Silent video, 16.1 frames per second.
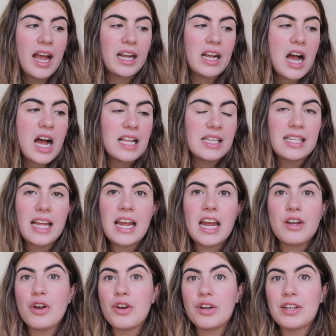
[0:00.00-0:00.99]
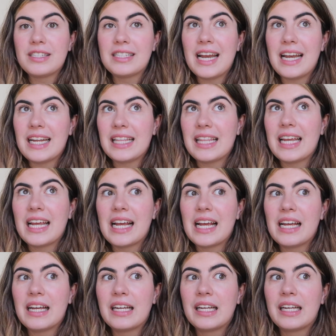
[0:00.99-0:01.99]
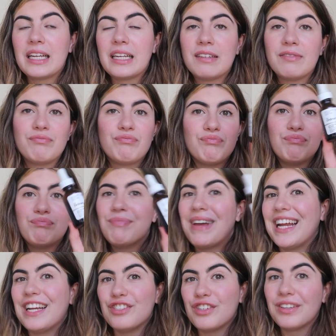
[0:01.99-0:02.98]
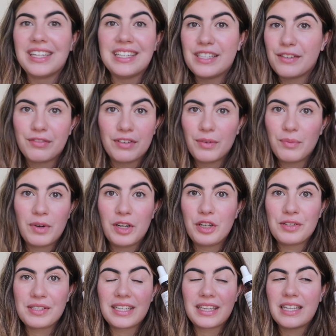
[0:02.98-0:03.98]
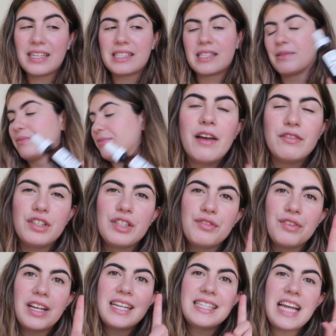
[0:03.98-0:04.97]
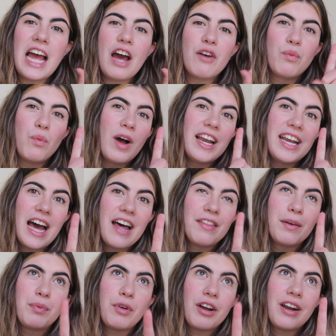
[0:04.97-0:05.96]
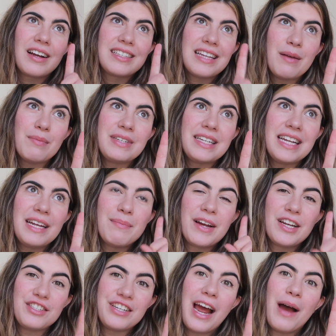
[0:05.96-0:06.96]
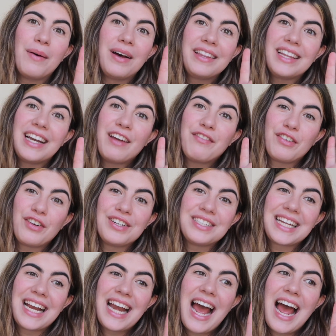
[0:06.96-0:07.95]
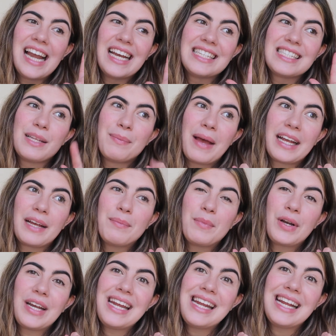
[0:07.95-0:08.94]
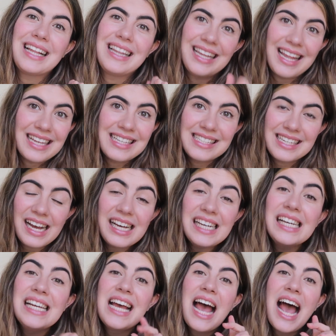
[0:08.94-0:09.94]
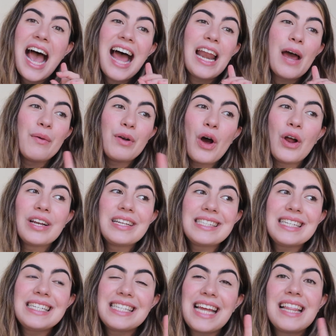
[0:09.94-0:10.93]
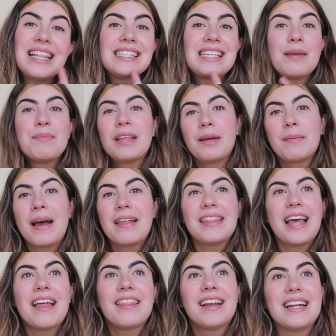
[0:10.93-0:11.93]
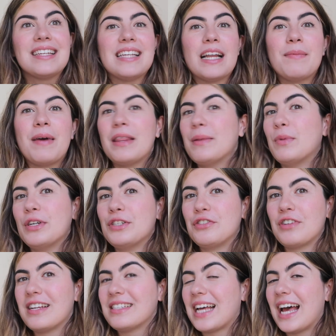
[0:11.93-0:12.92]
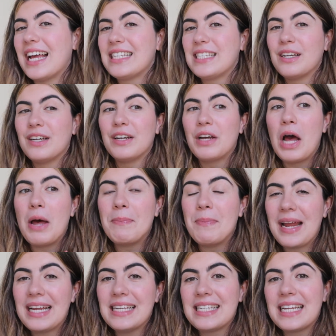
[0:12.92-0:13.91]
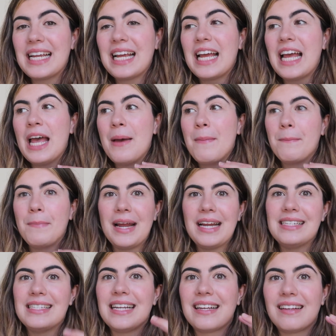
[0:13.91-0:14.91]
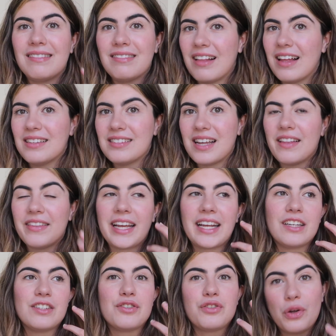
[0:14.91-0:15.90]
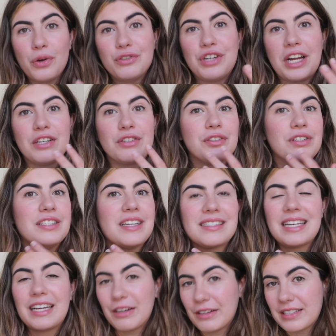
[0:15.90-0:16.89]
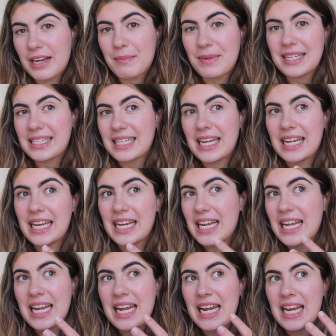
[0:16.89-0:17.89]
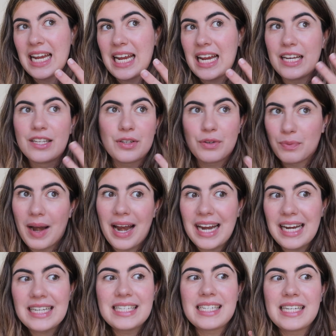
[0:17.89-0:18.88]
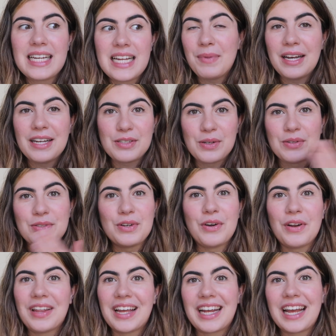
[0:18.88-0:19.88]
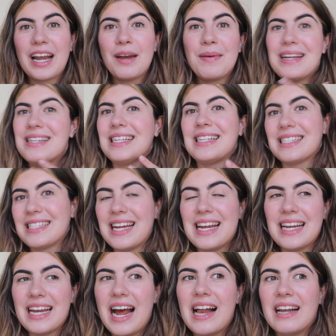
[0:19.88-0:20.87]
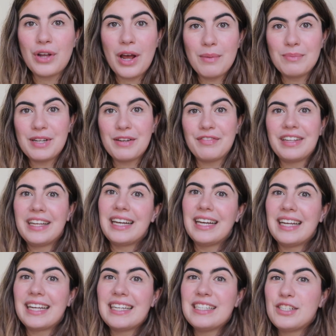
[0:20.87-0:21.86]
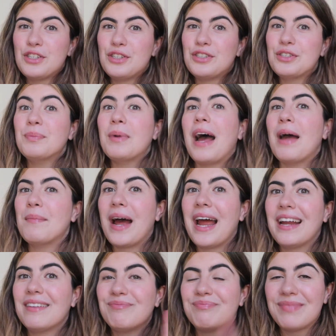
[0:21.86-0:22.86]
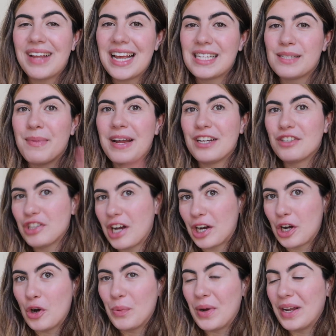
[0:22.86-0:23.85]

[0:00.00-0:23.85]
I can't say I noticed anything majorly different when using this. I've just realized I have one other product empty in my shower that I forgot to get out, and it's the Bang & Body cleanser, and I would honestly say the same thing about that I said about the moisturizer. It's an amazing basic cleanser. Like, it's so gentle, it doesn't irritate my skin, it's great, but it's also not like an amazing standout. So I'm definitely going to continue to buy my Esme charcoal